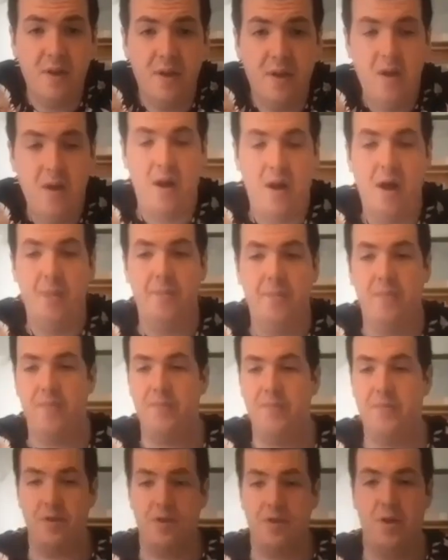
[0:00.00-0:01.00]

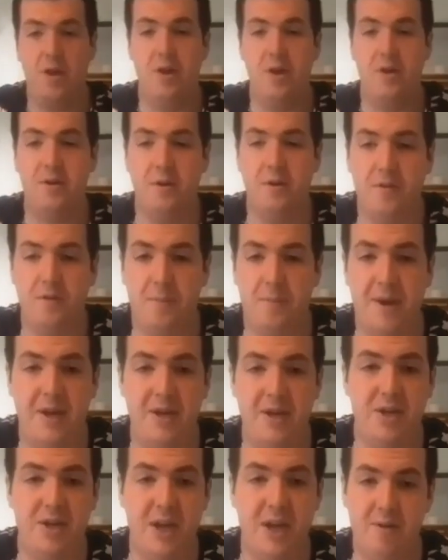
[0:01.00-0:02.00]
the third of the pitch
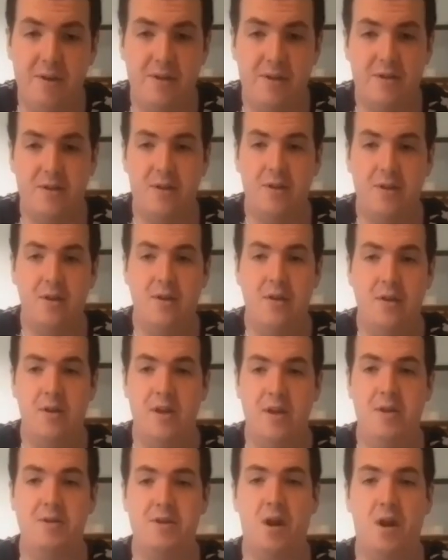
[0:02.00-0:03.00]
nearest
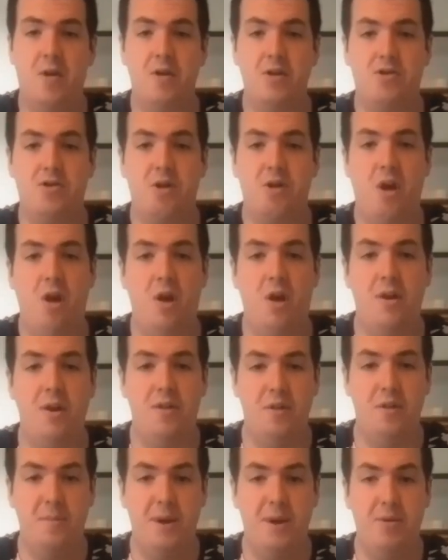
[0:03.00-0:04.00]
our own try line, the
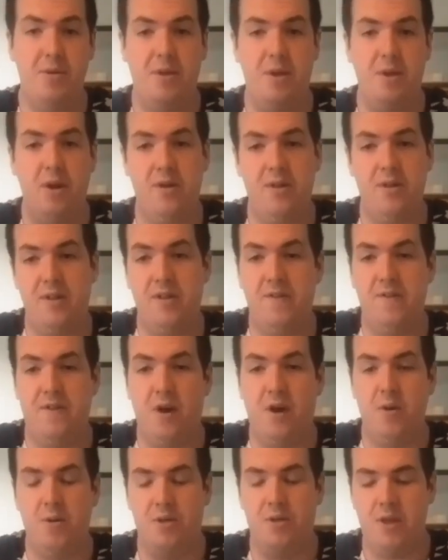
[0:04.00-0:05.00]
middle third, and then the
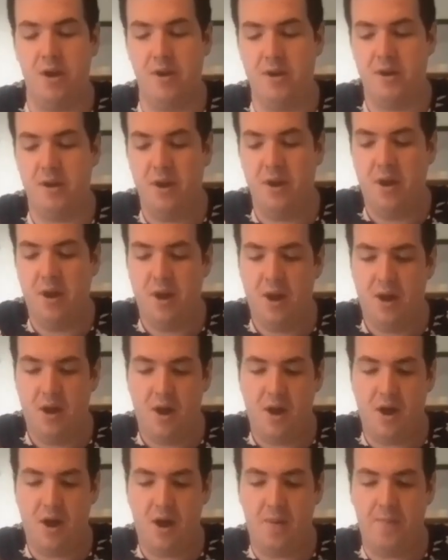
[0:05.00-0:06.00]
final third.
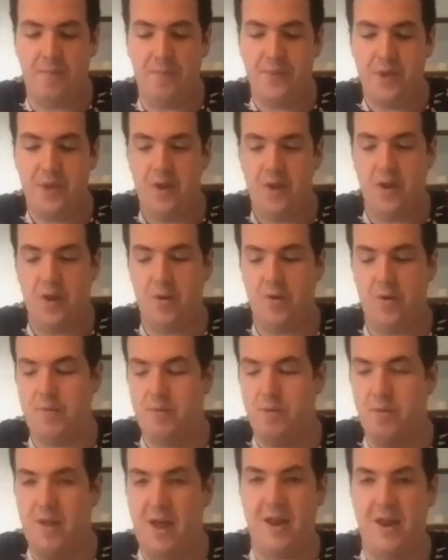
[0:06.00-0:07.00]
Through
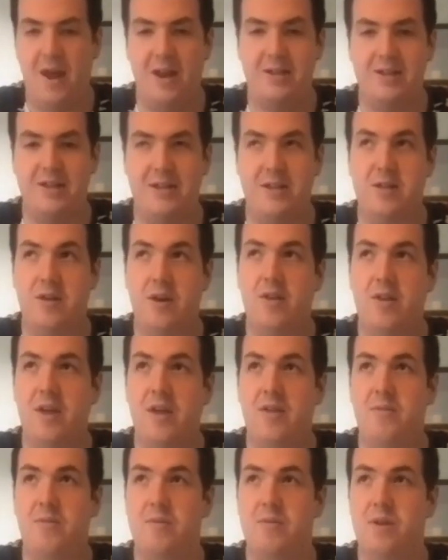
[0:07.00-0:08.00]
that analysis, I
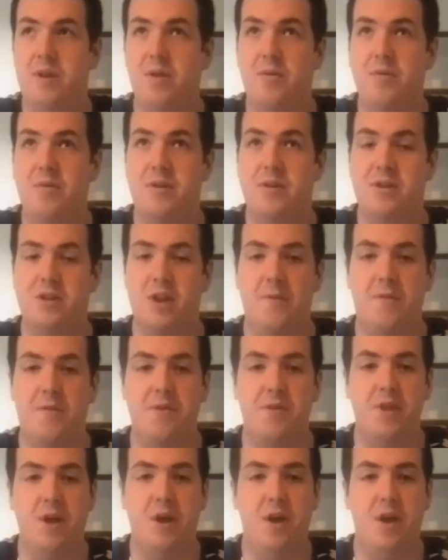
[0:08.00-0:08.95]
then discovered that